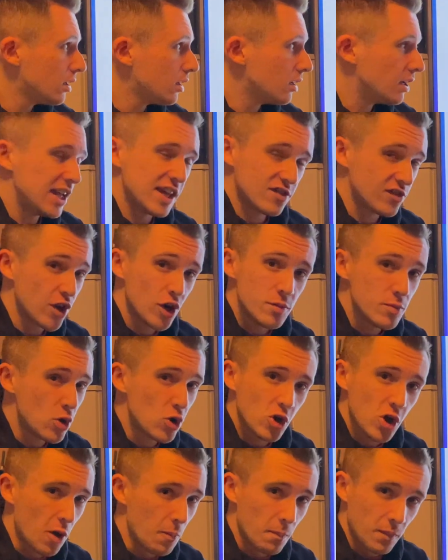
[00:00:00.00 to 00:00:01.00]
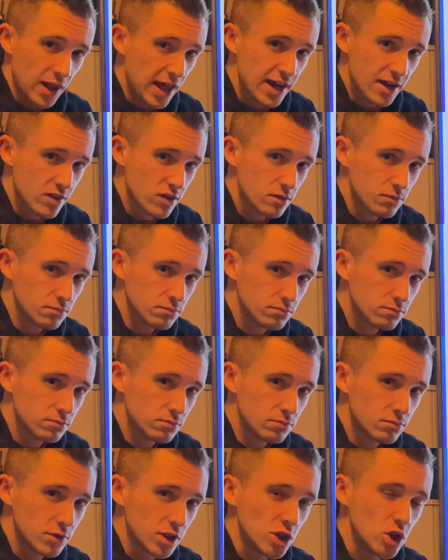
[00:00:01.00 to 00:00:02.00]
It's no more complex.
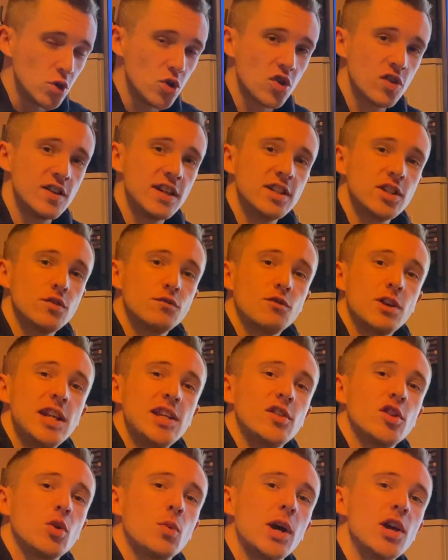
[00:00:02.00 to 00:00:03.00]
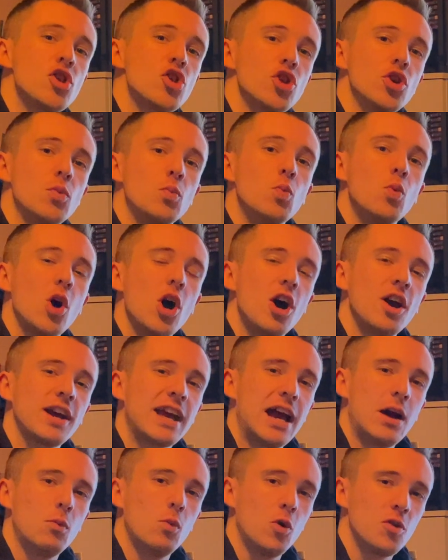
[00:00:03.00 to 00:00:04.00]
You just need to read the question and work
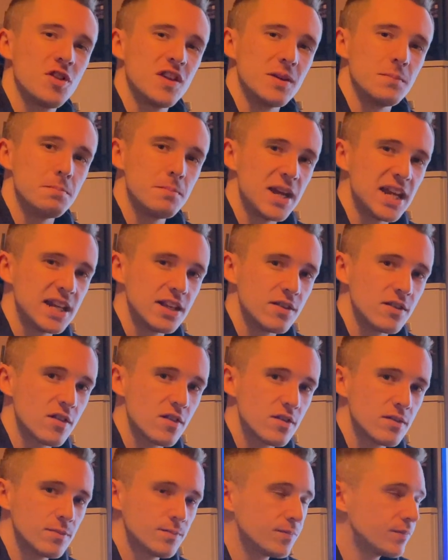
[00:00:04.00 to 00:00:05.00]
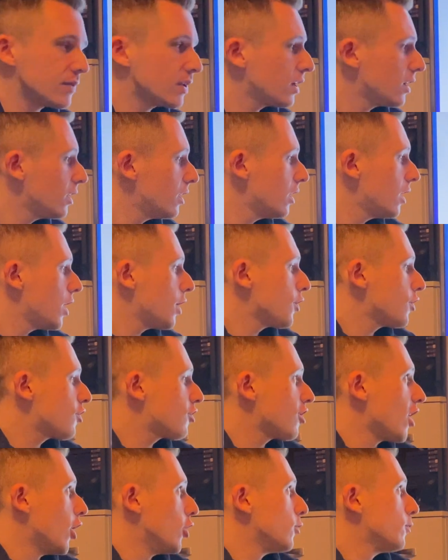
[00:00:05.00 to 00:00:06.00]
out what it means.
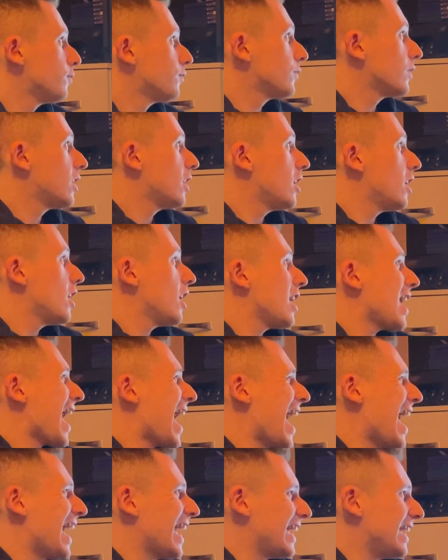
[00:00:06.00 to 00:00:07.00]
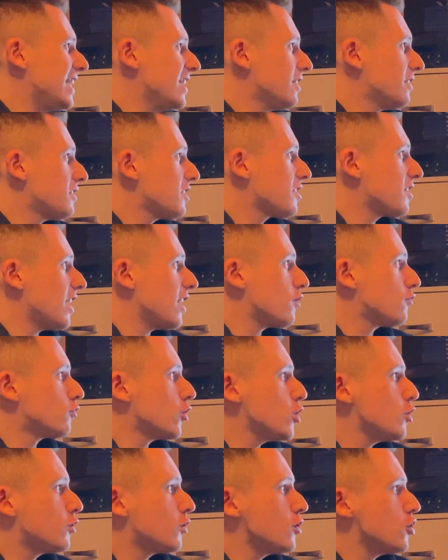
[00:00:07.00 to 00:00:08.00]
So, A says
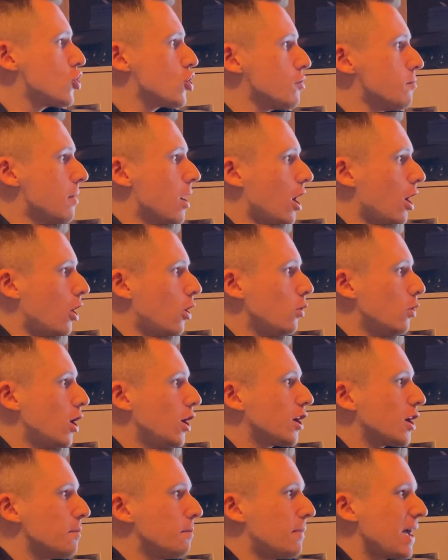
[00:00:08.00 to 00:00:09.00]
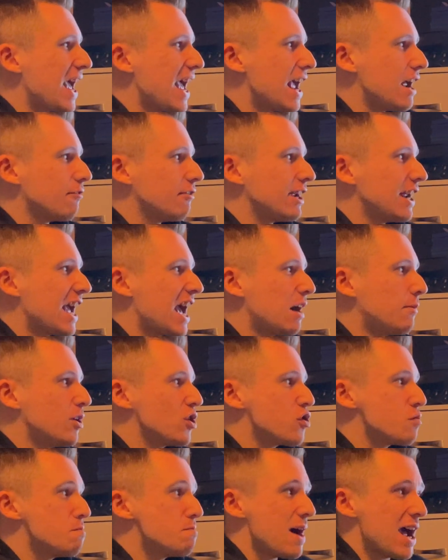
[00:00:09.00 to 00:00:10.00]
Ruth and Jamal are comparing how
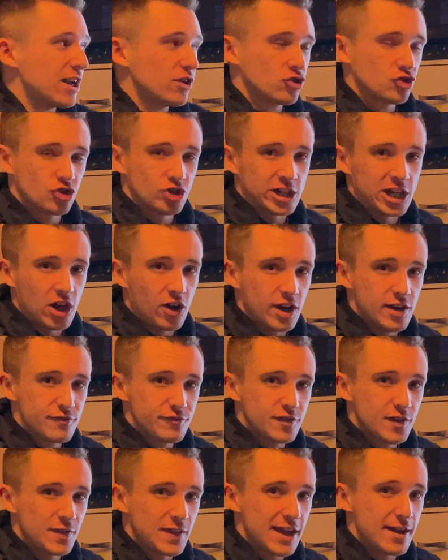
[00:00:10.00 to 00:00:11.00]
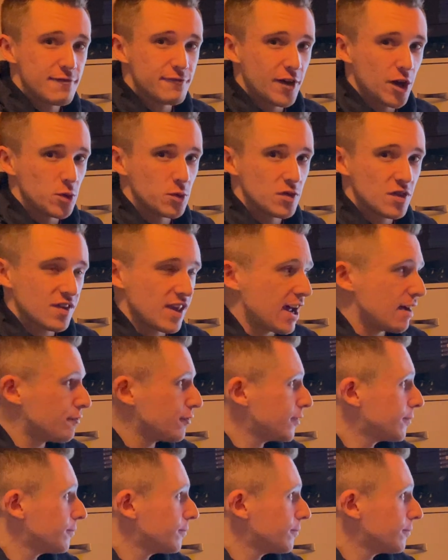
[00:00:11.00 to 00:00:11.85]
much battery life their phones have.